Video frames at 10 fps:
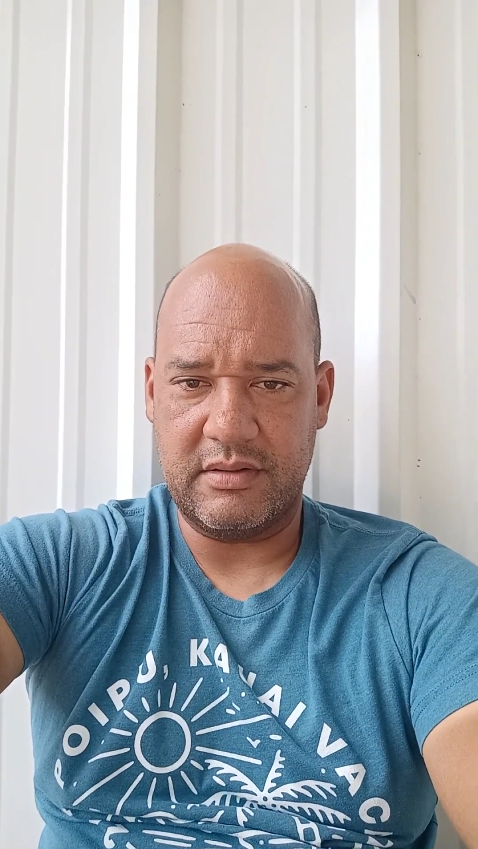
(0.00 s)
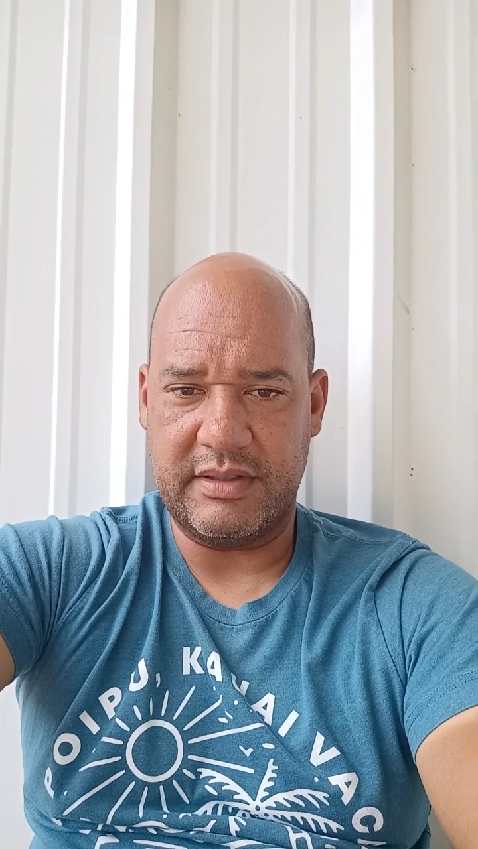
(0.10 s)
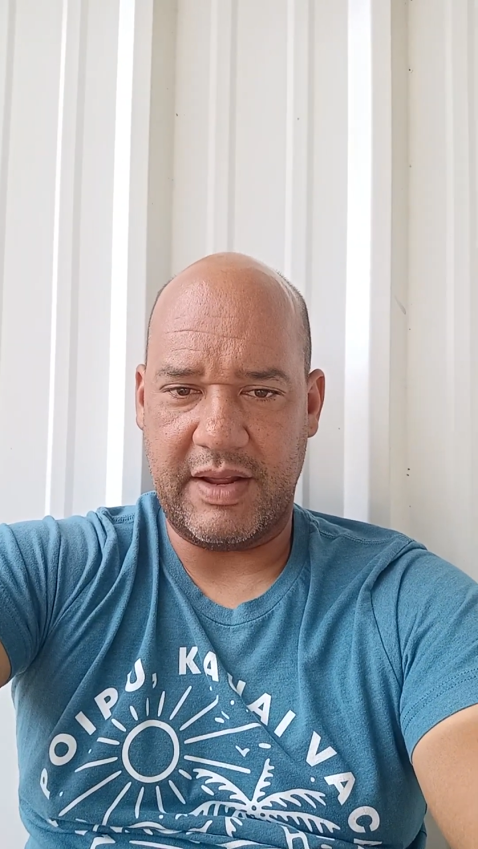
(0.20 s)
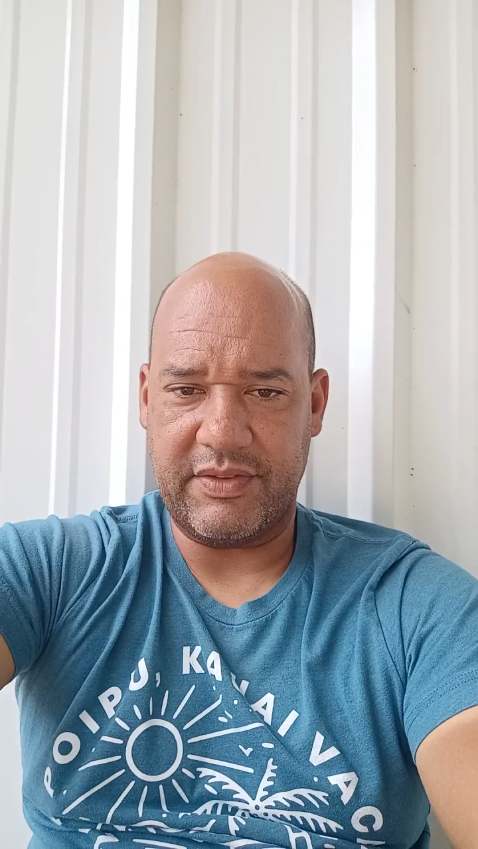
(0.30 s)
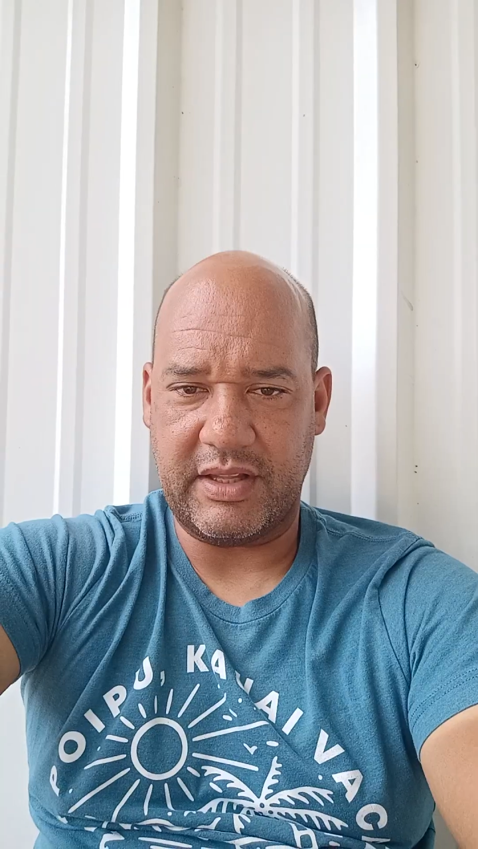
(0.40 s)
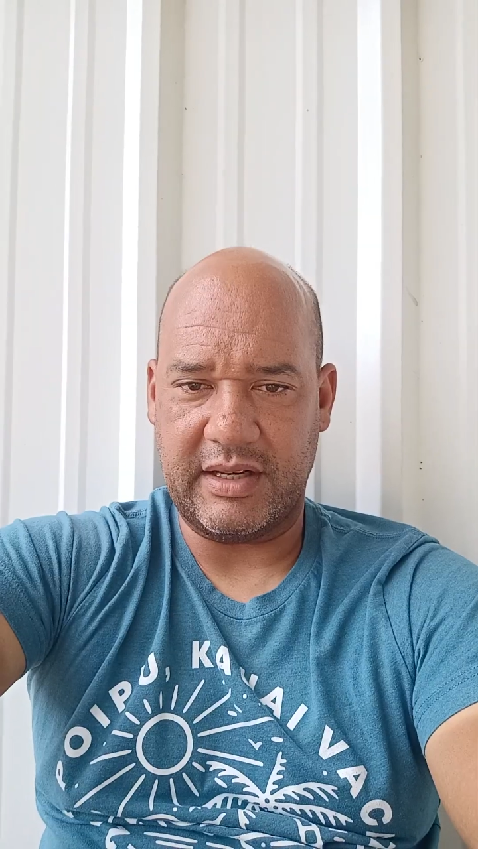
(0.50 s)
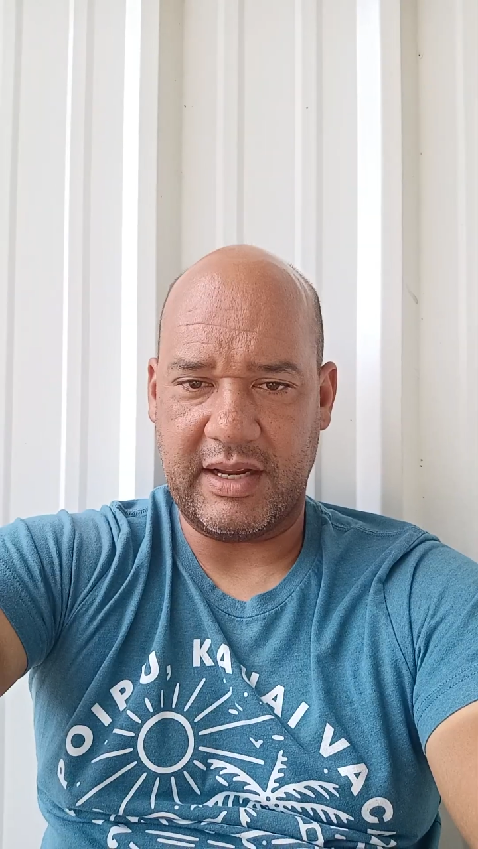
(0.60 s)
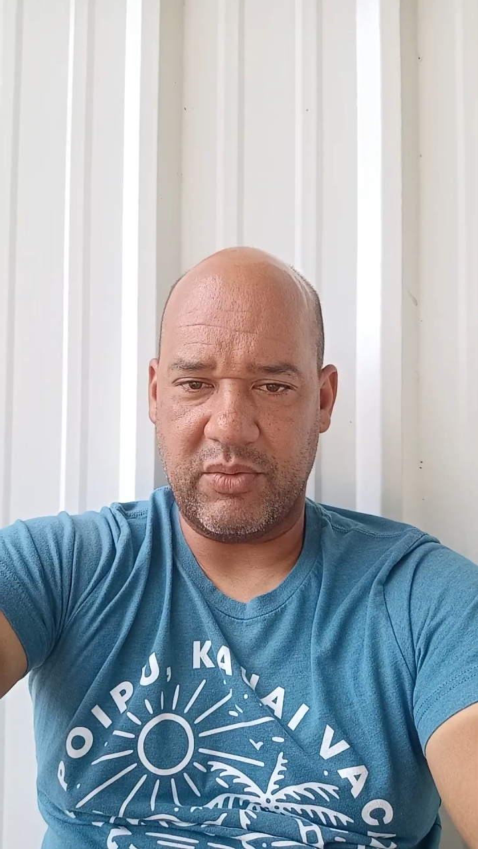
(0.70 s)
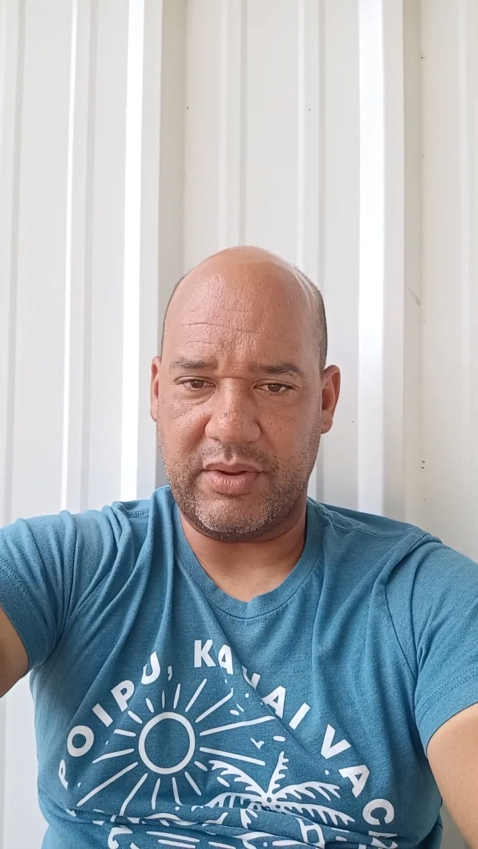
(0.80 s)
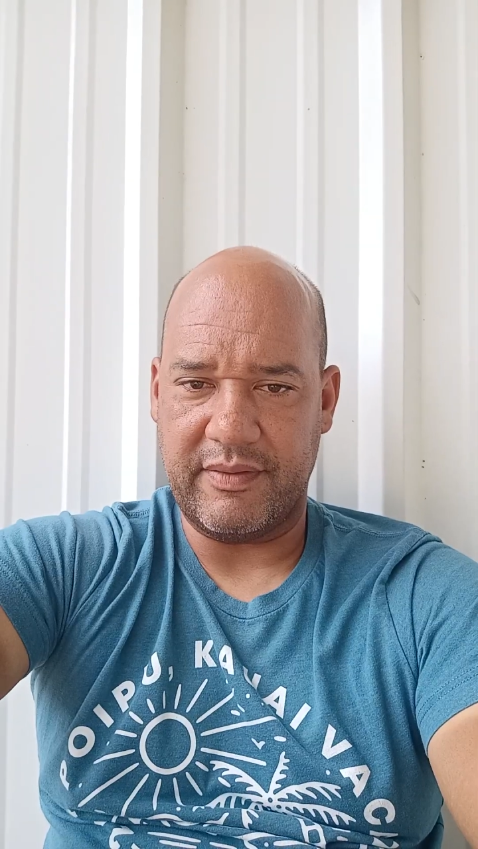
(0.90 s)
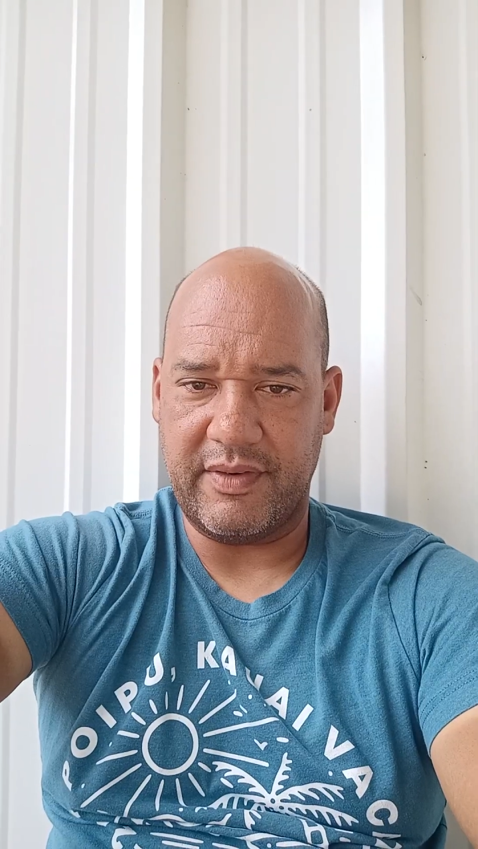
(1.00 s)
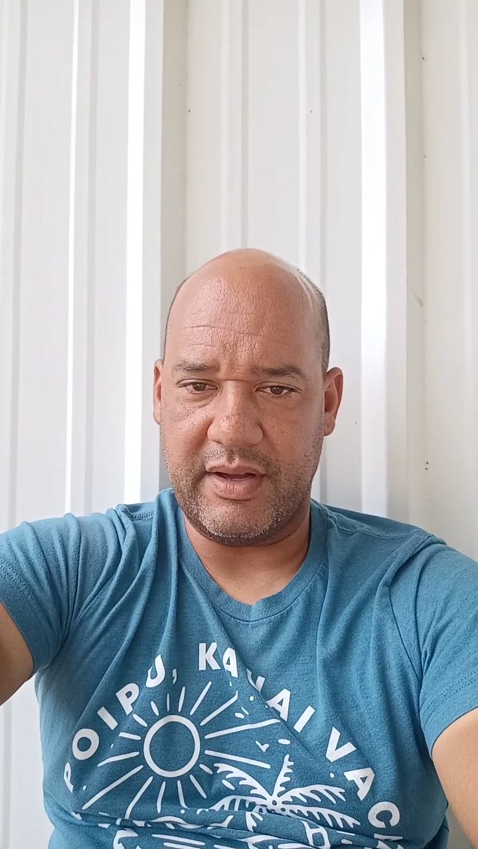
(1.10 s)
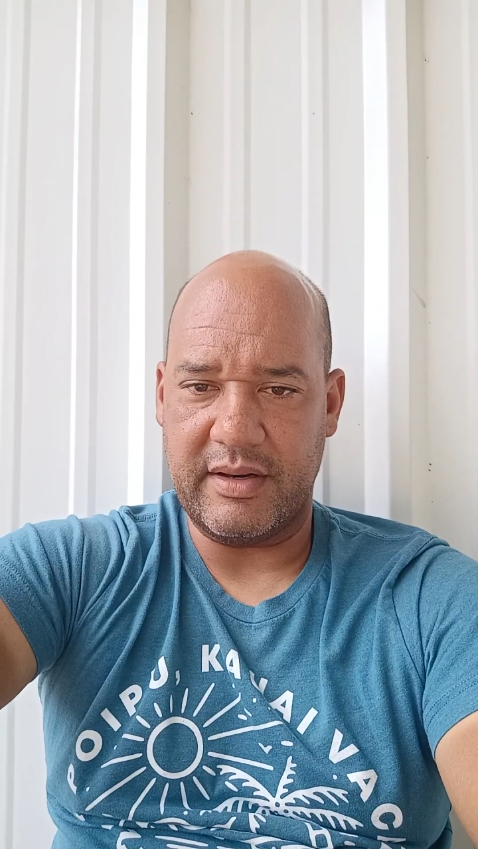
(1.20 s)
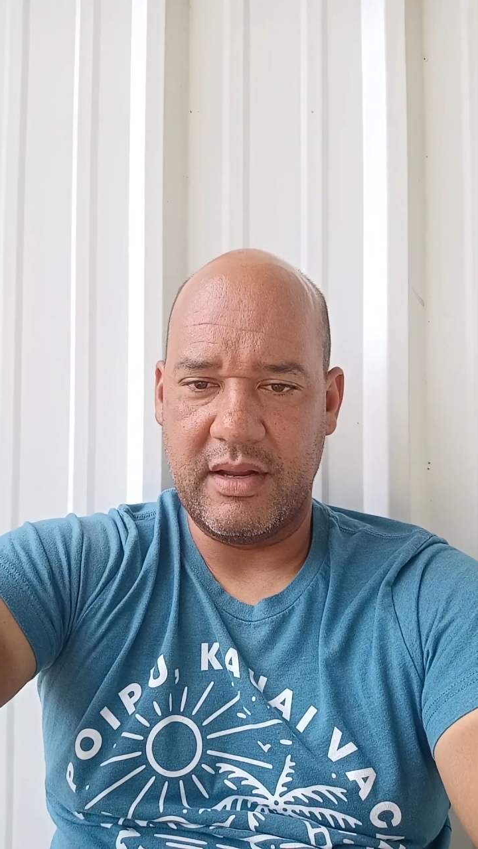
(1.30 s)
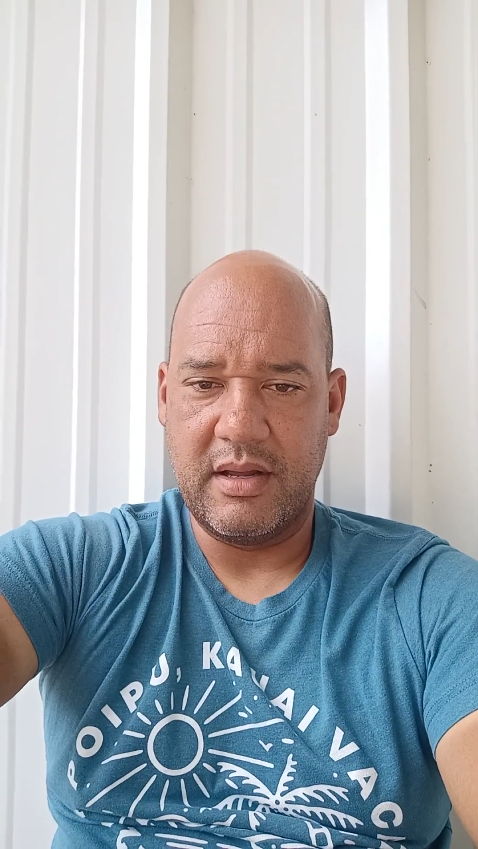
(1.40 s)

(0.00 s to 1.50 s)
Definitely going to get really fun.